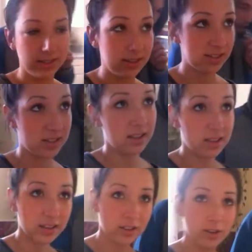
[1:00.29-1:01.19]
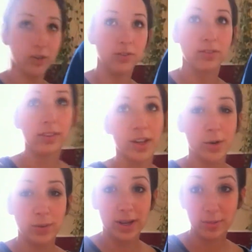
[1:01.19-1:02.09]
There's nothing new.
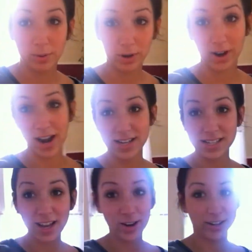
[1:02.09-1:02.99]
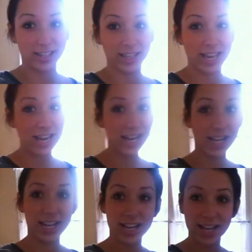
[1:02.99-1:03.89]
We put her ice hut on the lake.